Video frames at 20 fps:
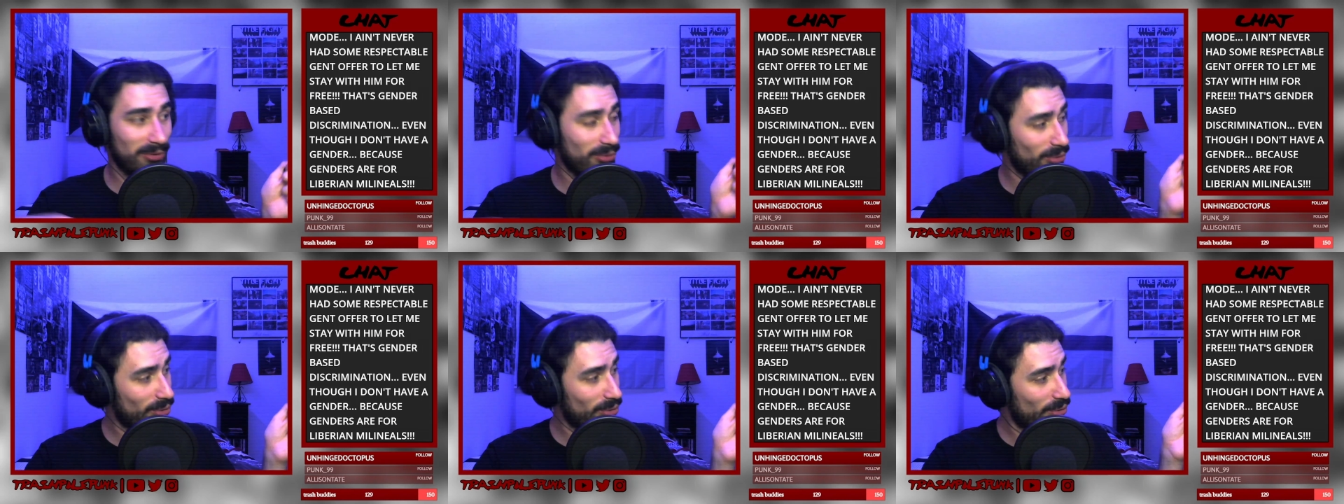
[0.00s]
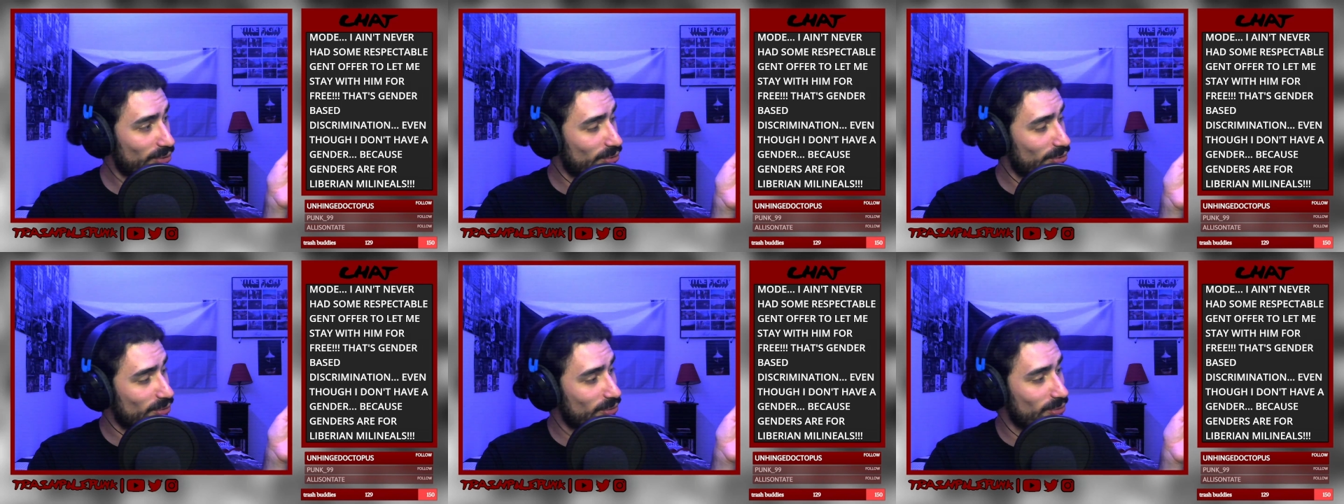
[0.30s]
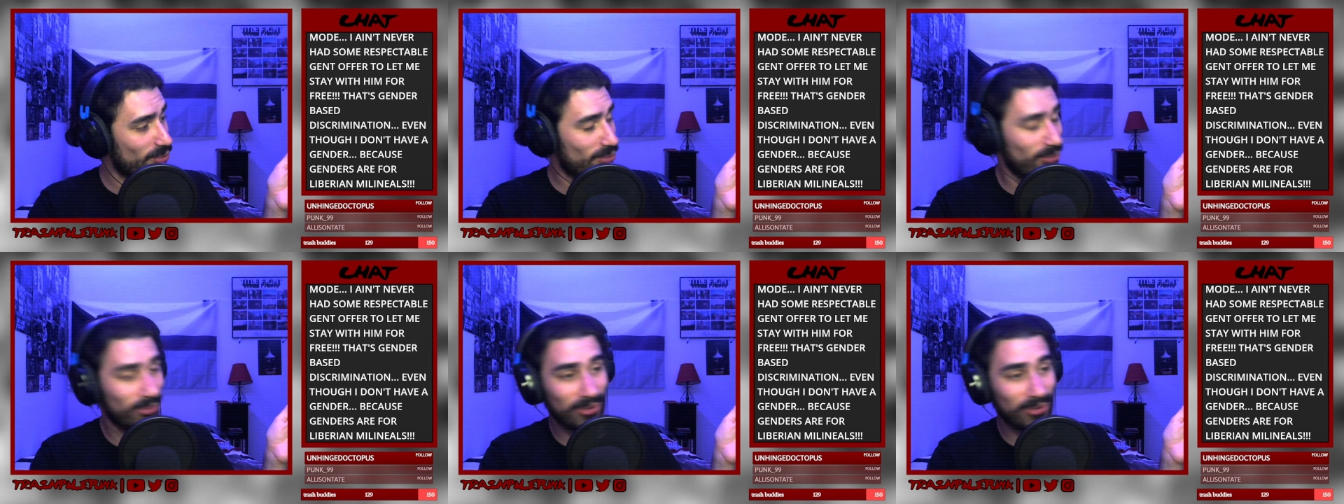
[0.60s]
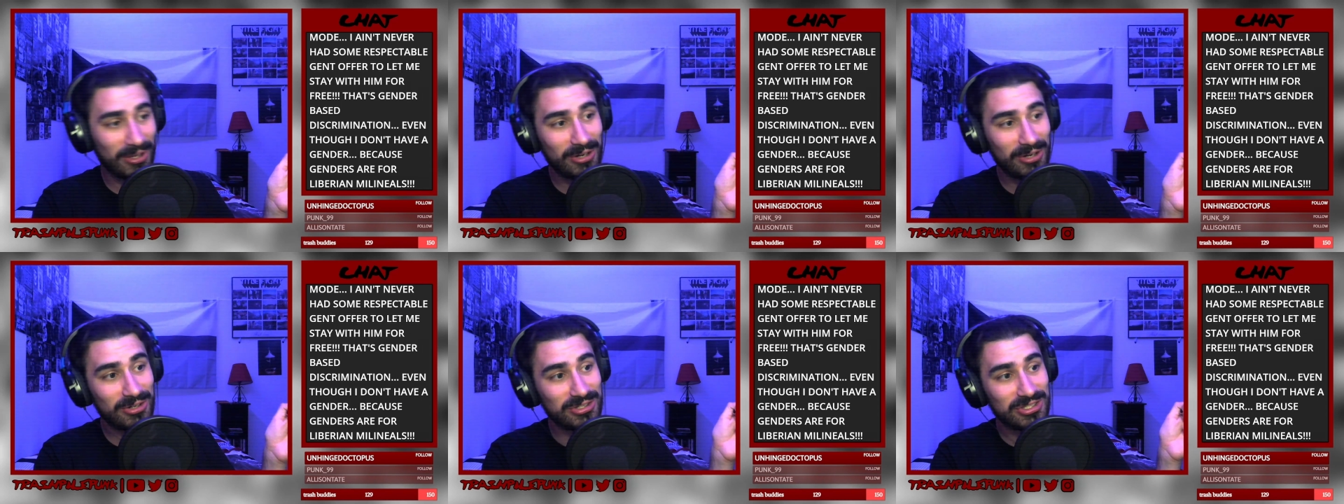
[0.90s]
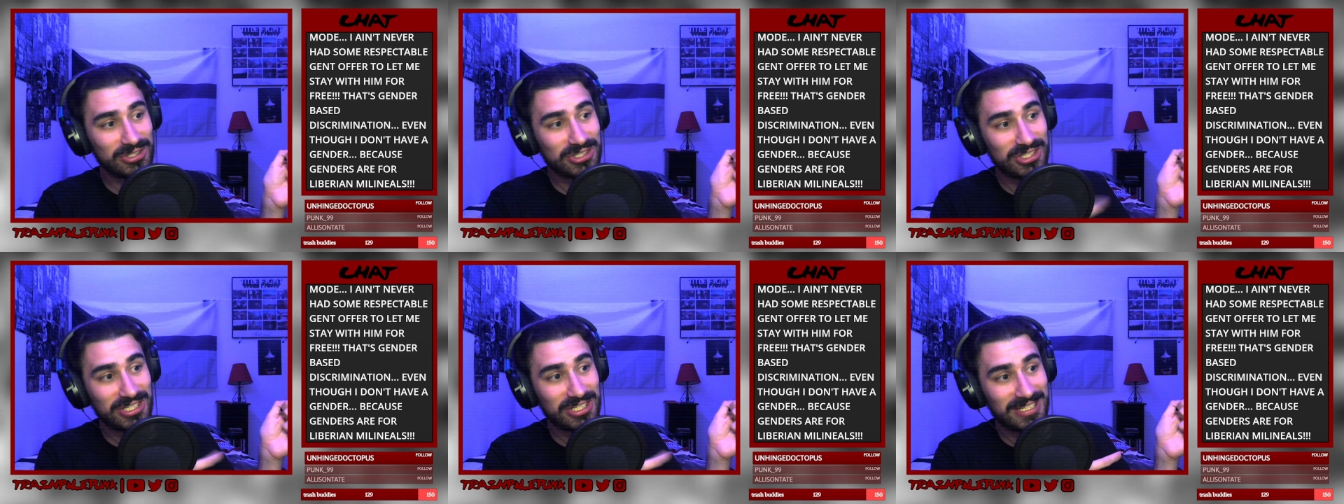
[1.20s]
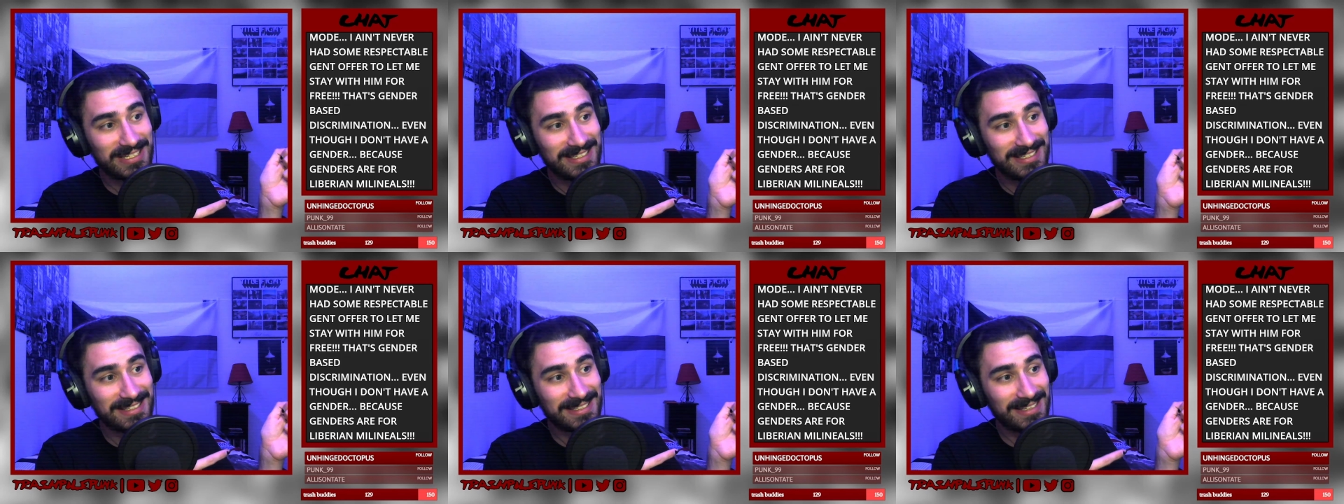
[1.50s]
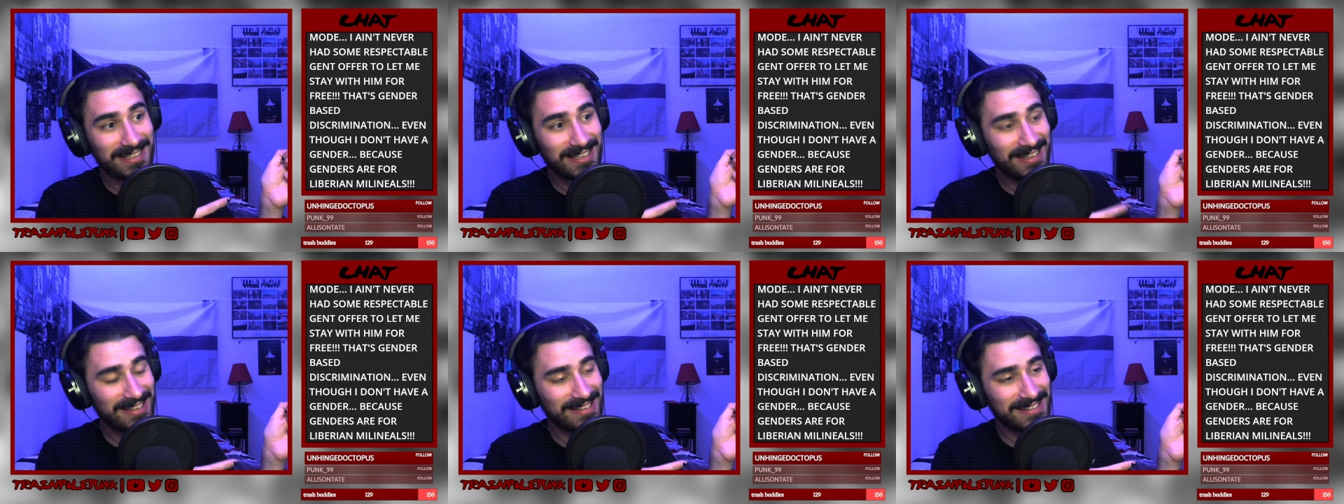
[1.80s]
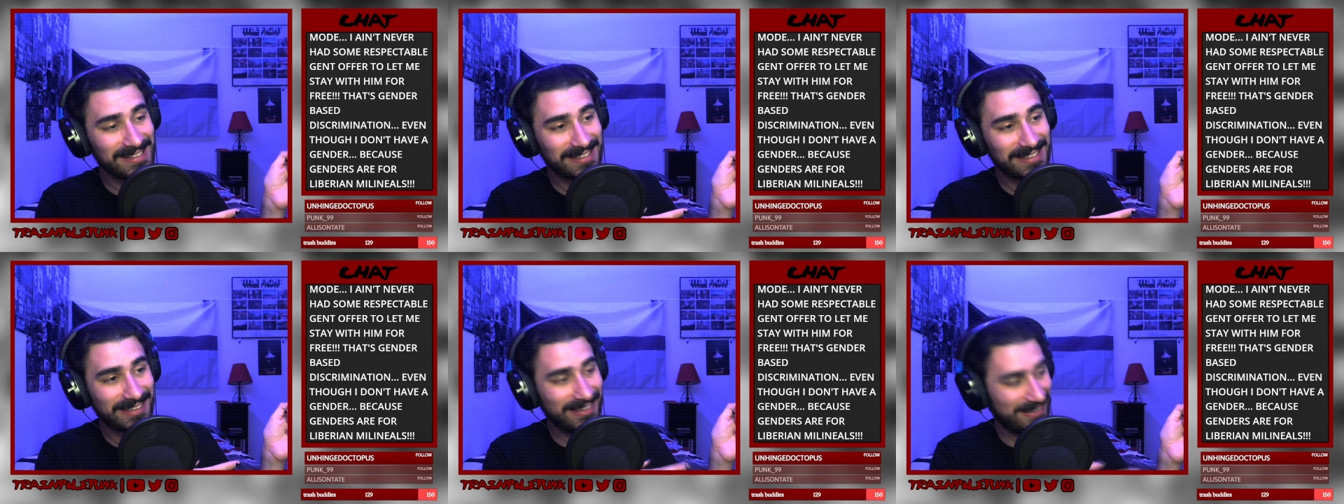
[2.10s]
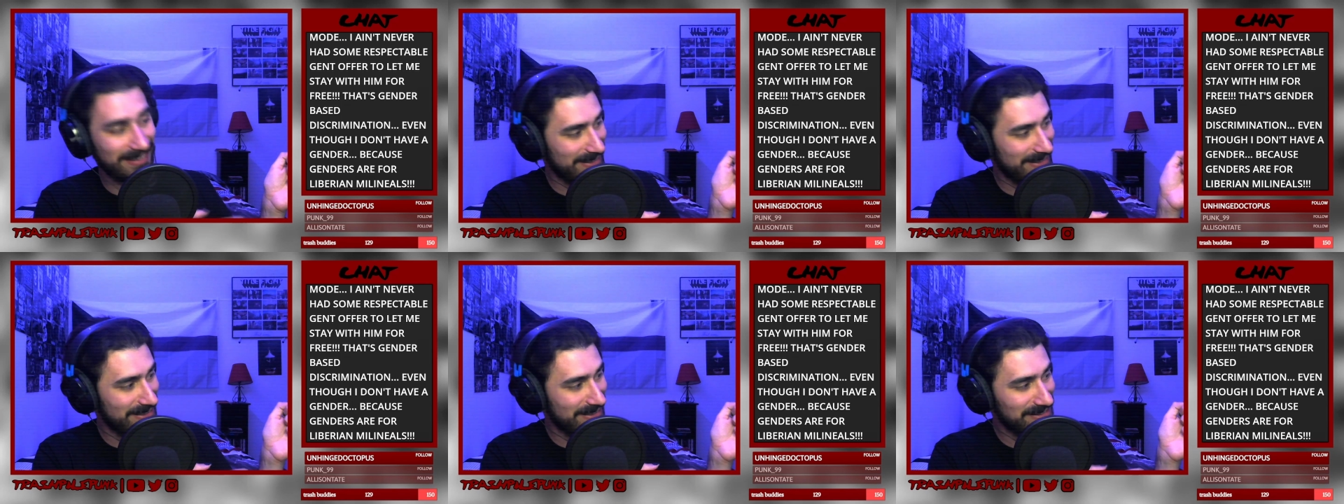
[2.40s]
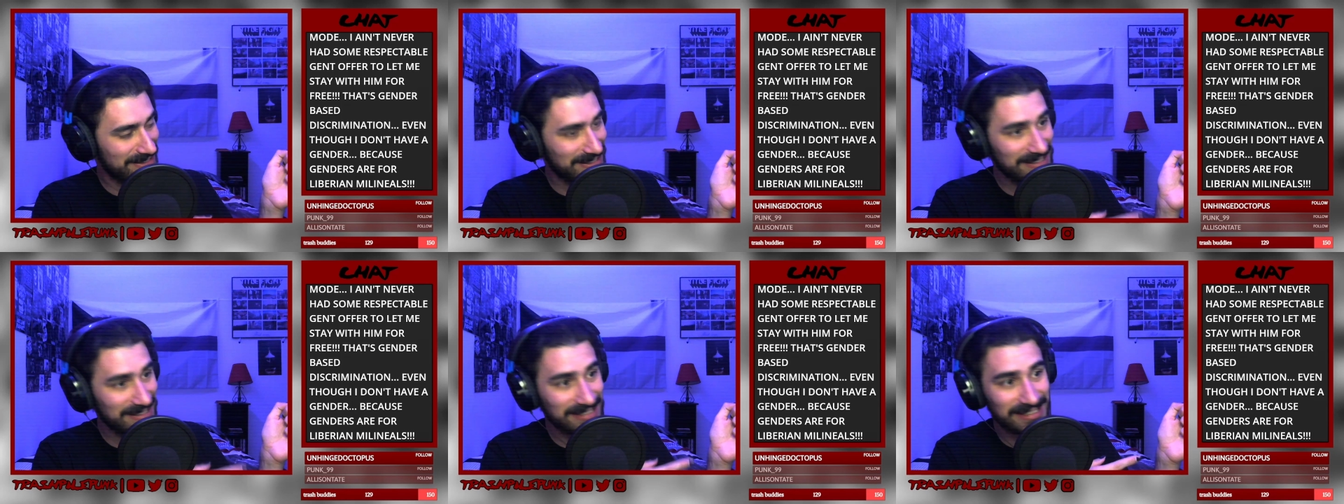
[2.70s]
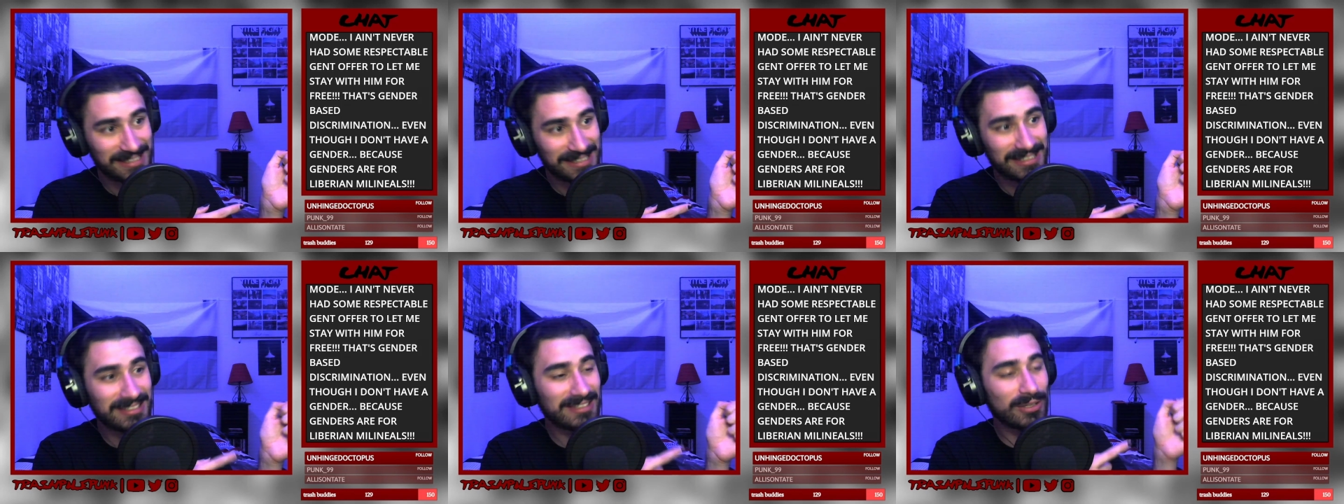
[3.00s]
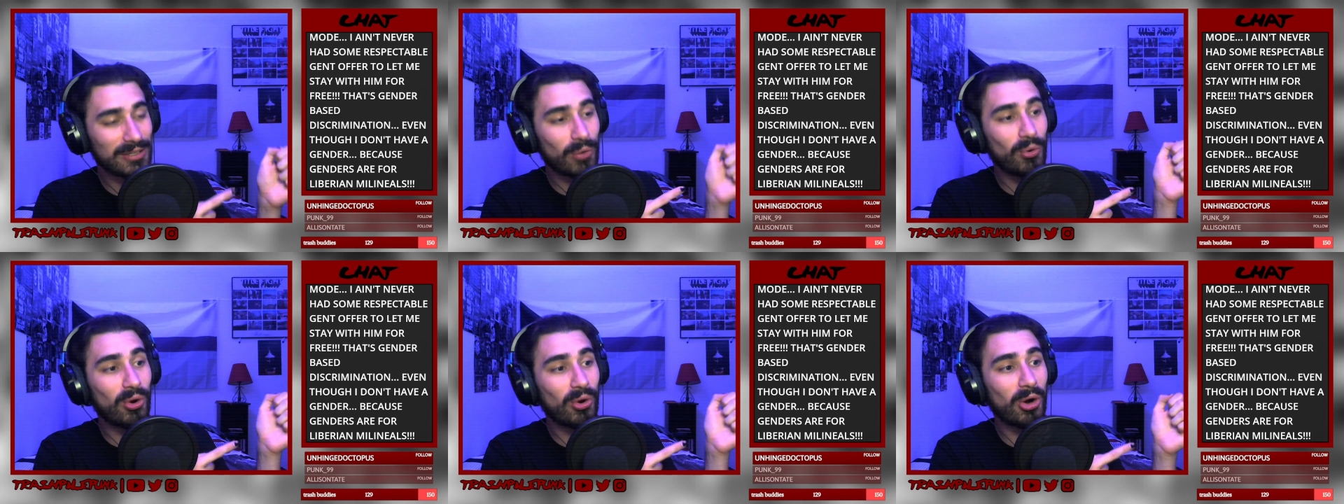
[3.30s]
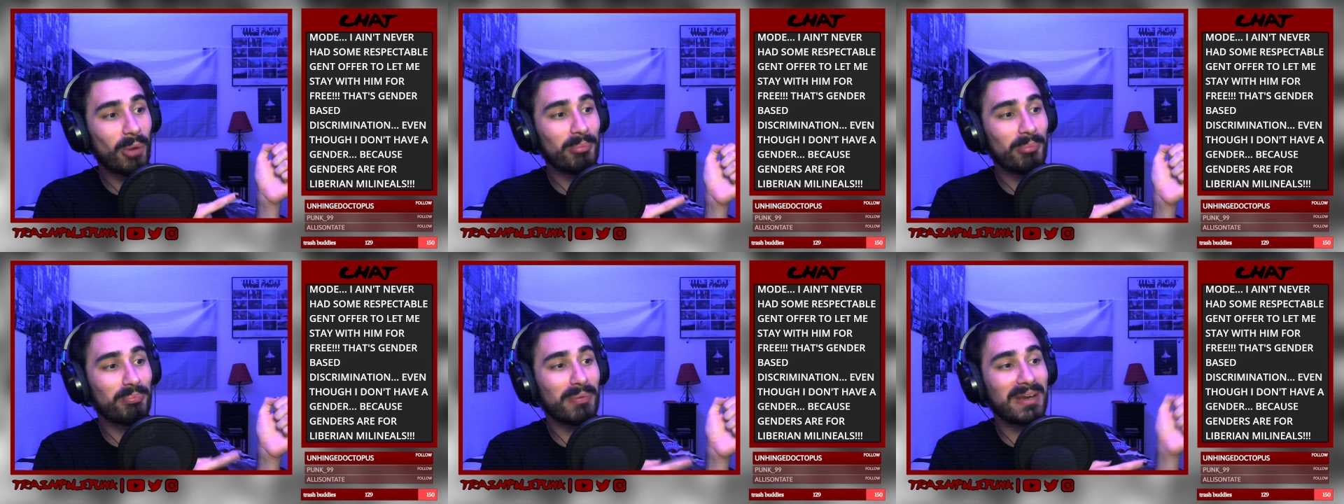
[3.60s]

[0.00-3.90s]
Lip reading: ooh, there's Jesus and it's the storm,